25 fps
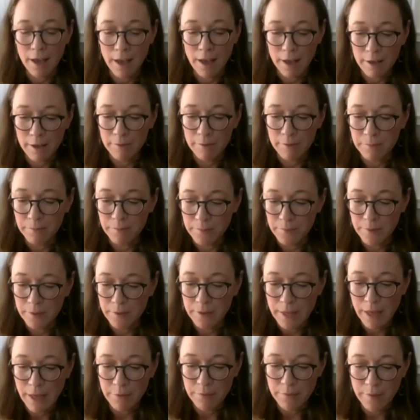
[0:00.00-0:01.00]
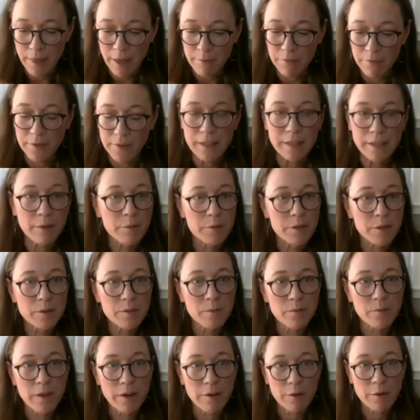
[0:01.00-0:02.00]
that feeling
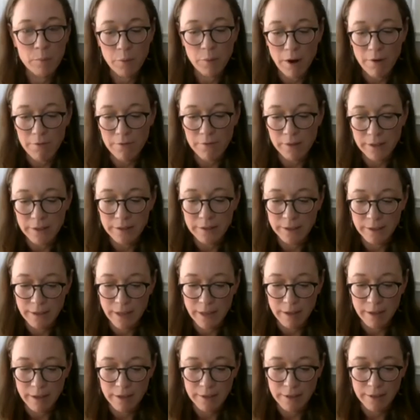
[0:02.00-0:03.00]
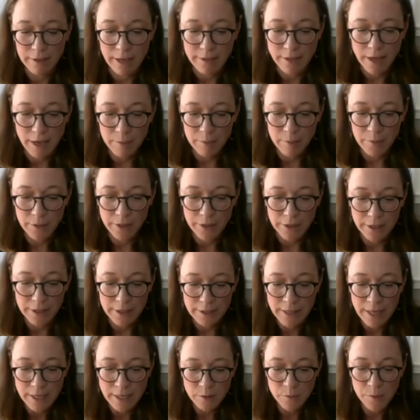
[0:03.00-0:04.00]
was very prevalent in that time period.
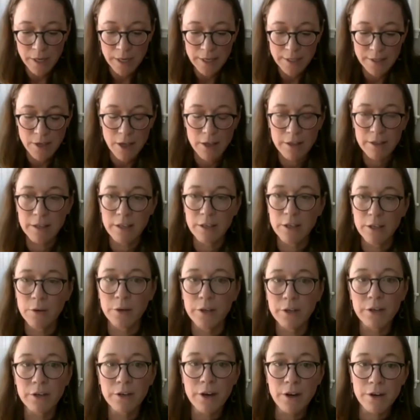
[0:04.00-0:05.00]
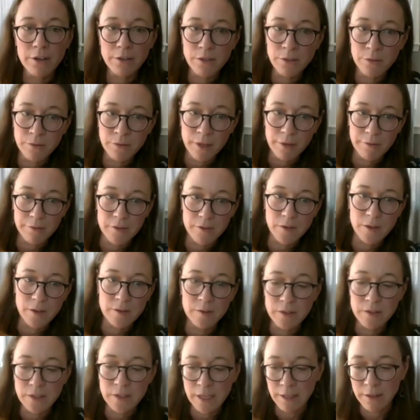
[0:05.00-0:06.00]
And that's when I saw the New Yorker cartoon that was
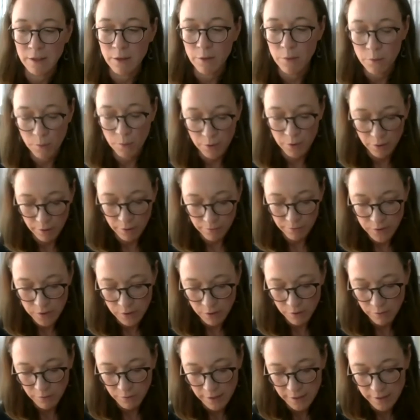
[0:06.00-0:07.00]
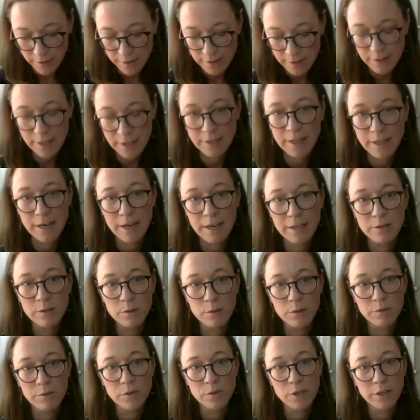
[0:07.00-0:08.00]
in the order of service and that I
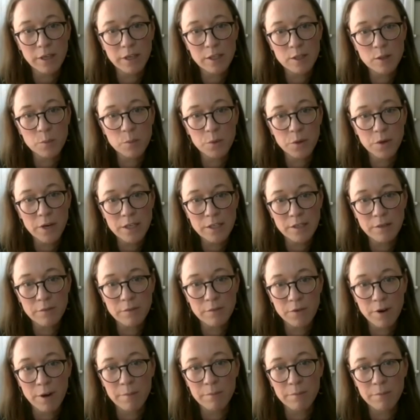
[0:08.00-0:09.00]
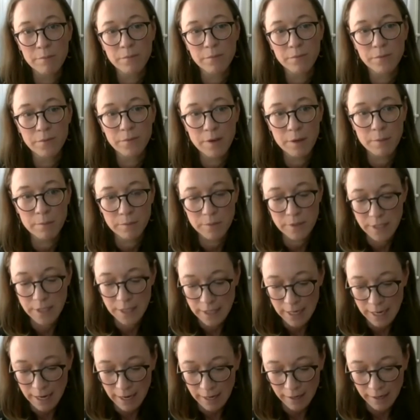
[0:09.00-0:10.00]
sort of took inspiration from
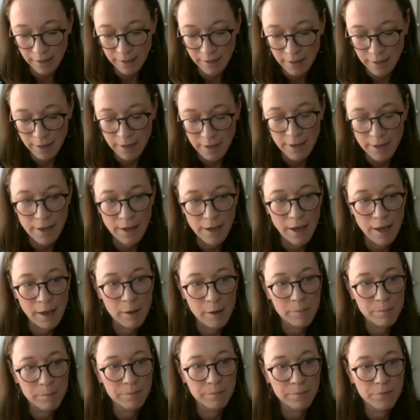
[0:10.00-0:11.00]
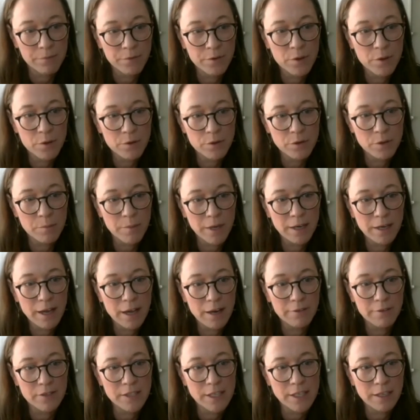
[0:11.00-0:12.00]
today. For those who may
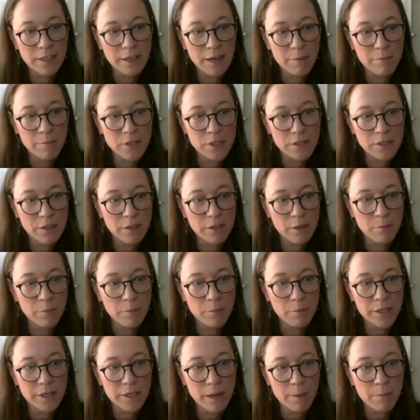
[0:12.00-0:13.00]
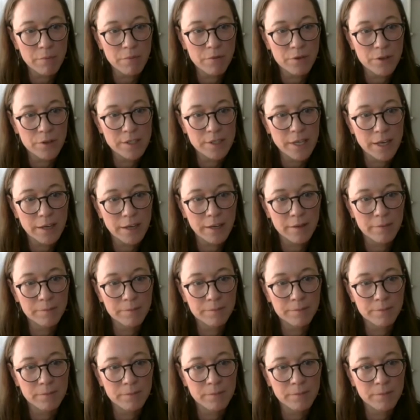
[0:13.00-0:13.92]
not have seen it, I'm just going to put it up for a second.